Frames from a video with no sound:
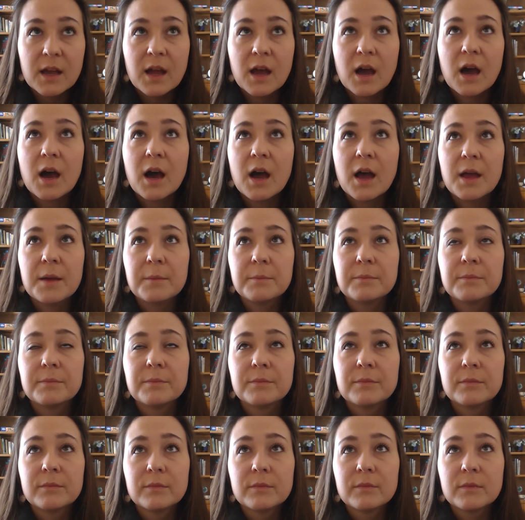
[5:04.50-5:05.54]

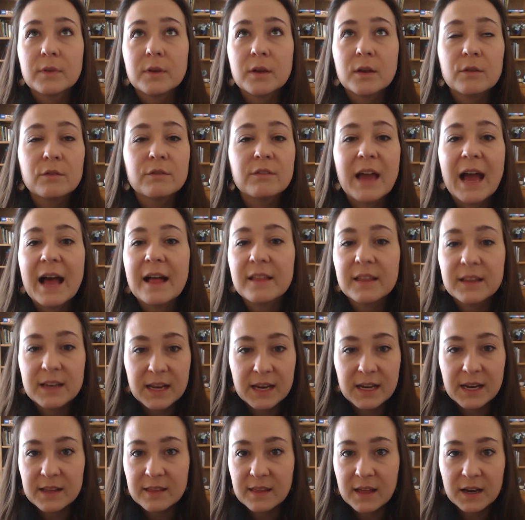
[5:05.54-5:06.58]

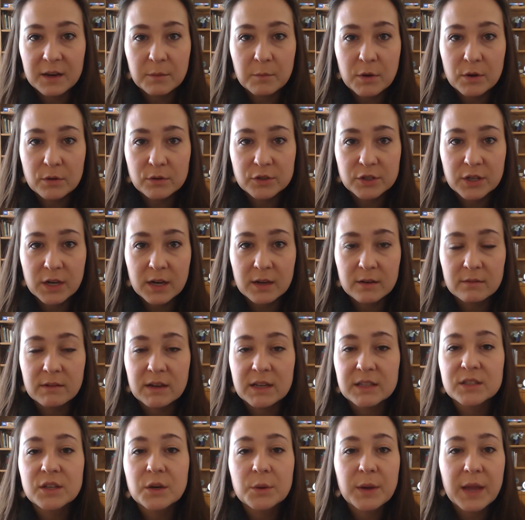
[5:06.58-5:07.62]
Validating that emotion.
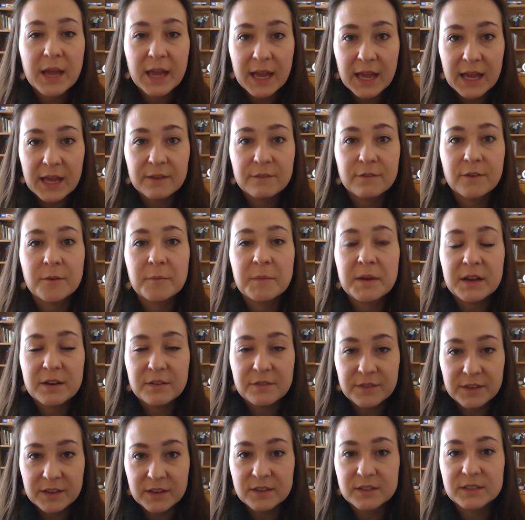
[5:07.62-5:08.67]
It's okay for me to
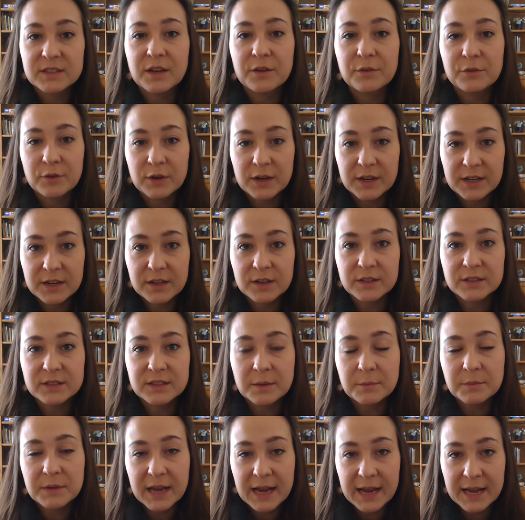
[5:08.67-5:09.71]
feel self-critical
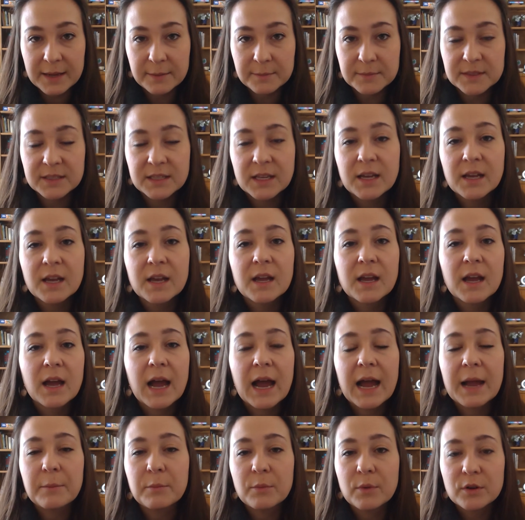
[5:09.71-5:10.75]
sometimes.
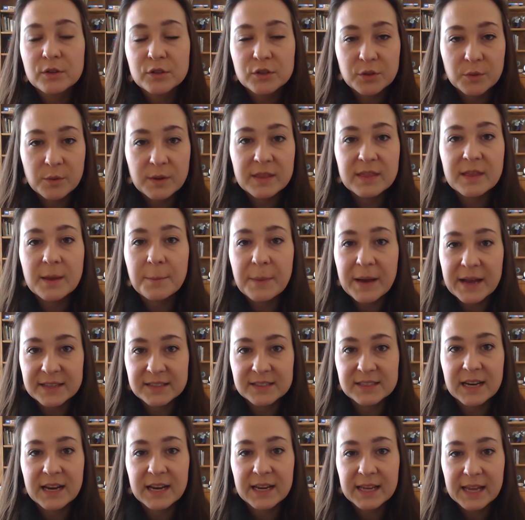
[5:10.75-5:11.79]
I'm doing the
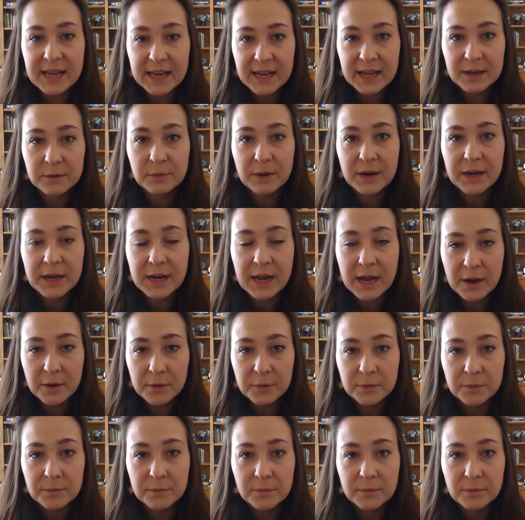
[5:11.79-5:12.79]
best I can right now.